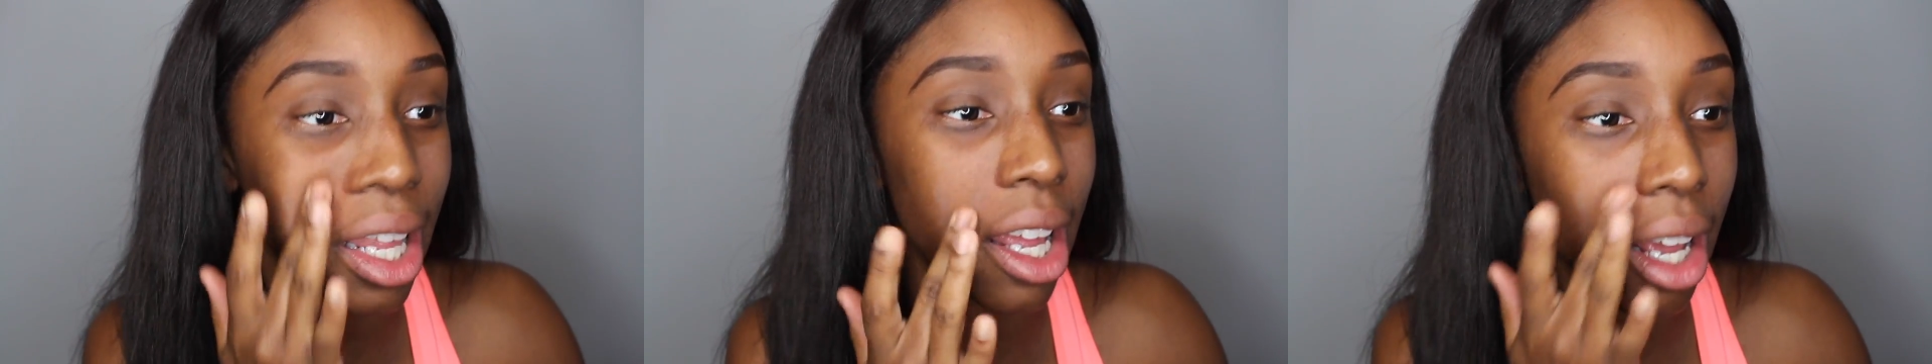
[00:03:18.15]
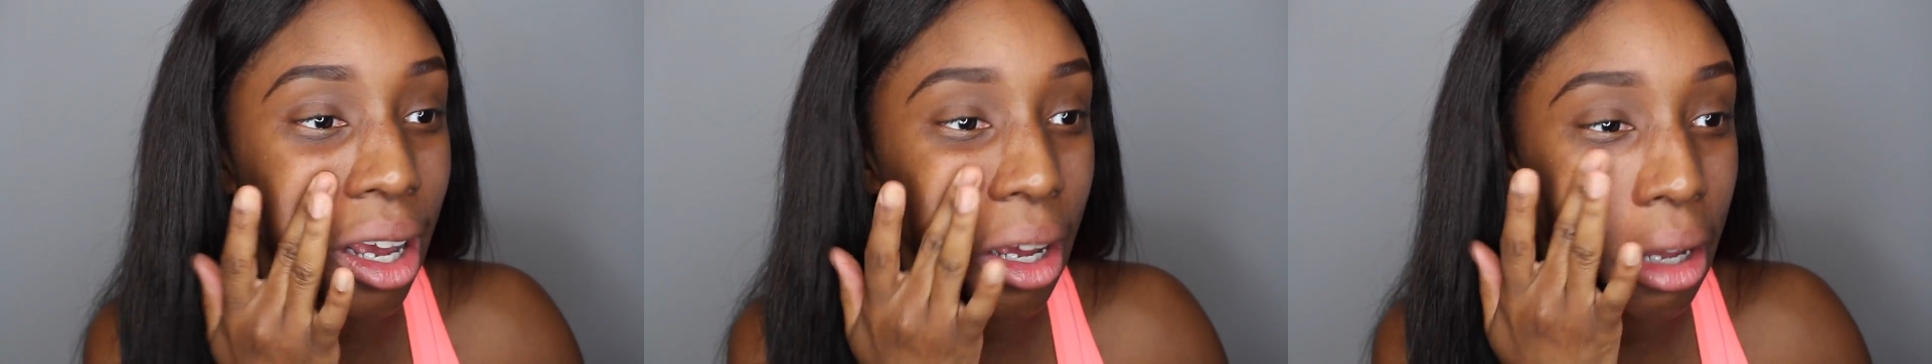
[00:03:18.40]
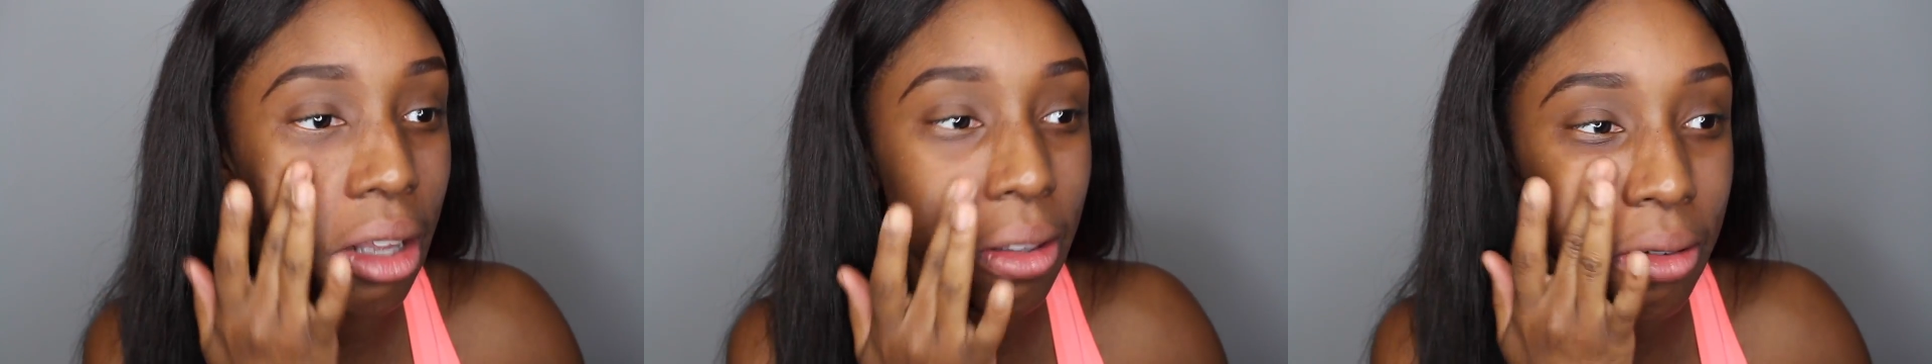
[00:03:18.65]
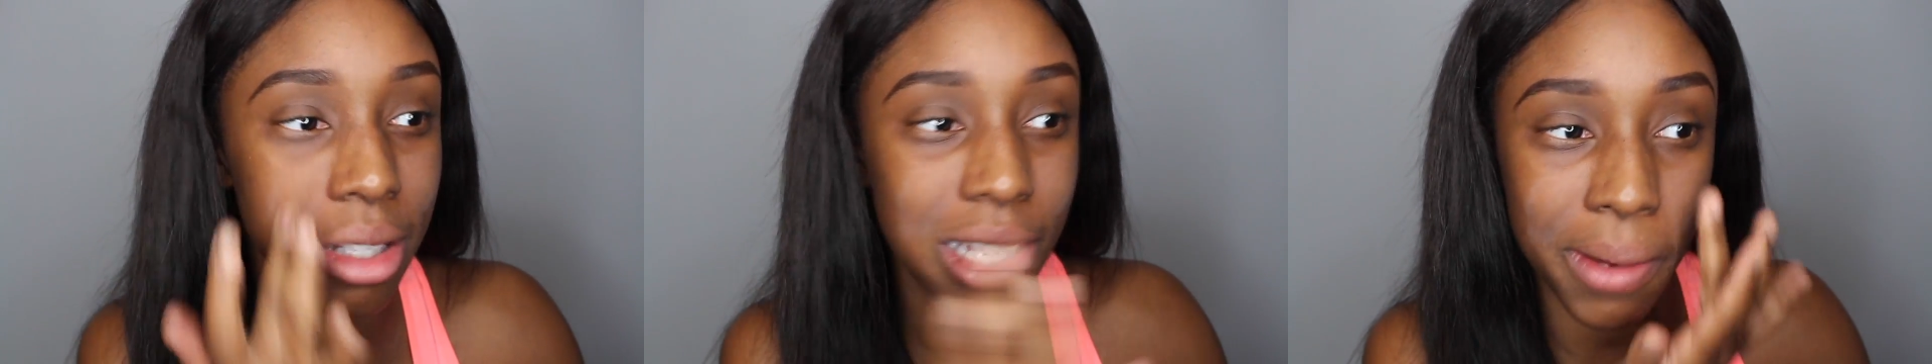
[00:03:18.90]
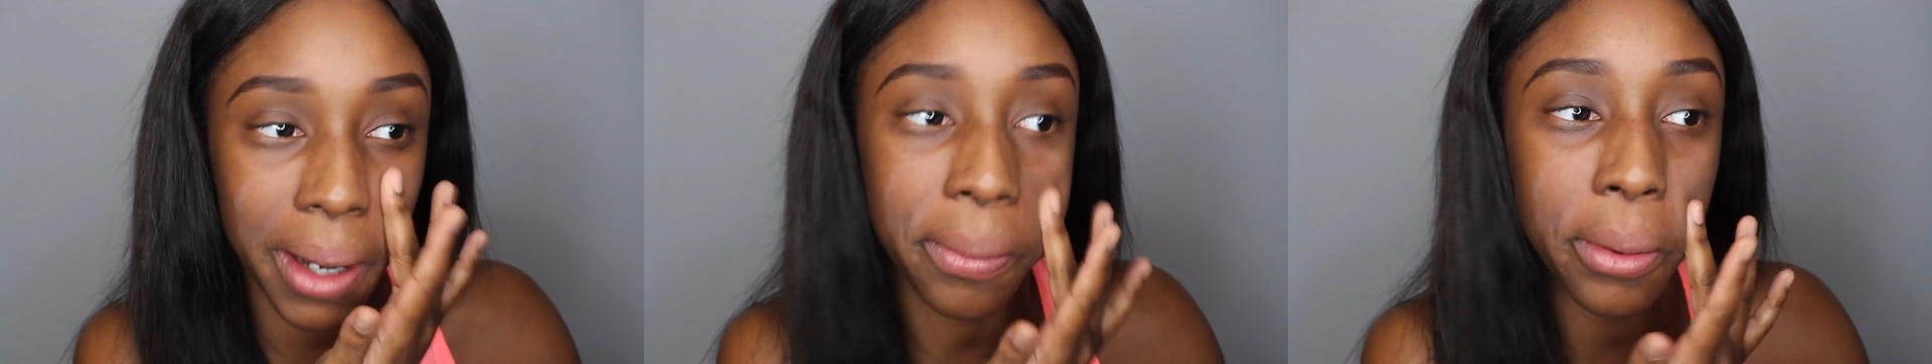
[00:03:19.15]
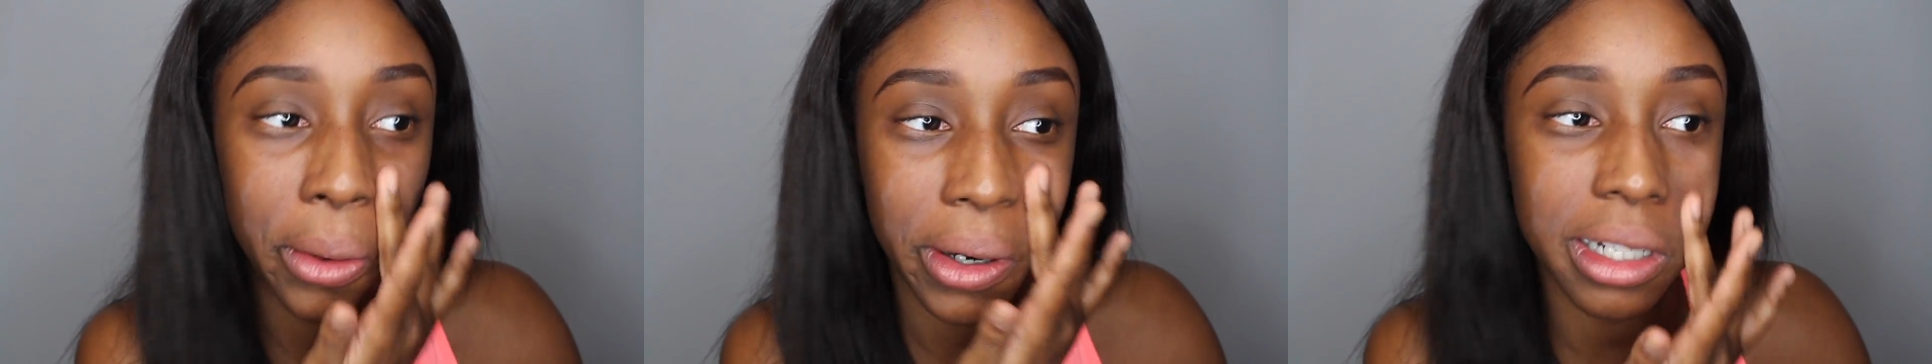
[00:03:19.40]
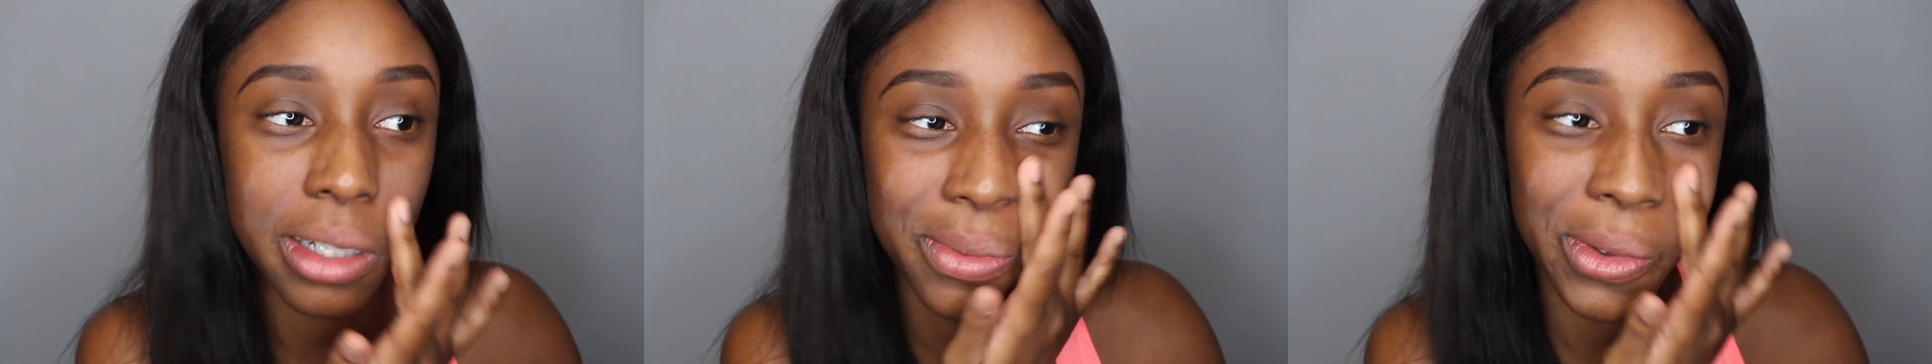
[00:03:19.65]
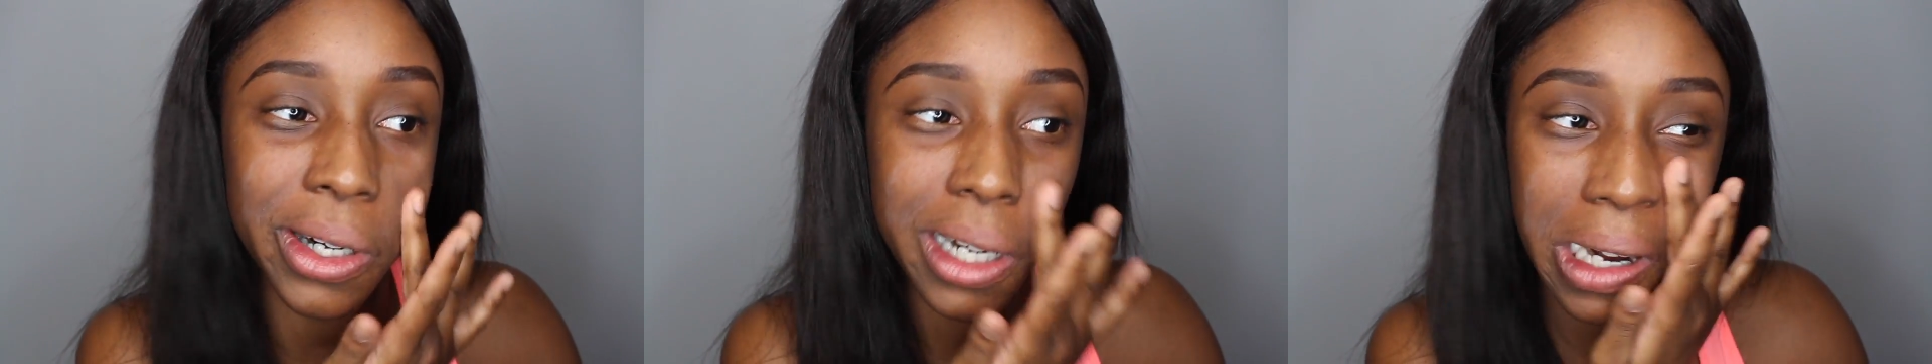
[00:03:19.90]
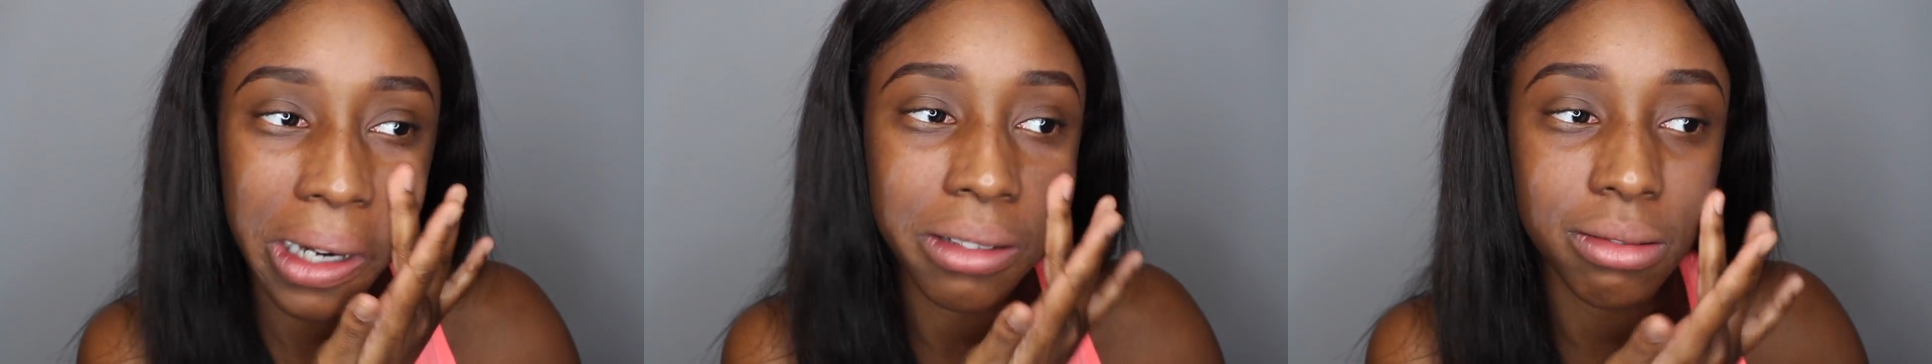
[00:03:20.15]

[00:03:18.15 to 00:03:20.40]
like, you see my pores more.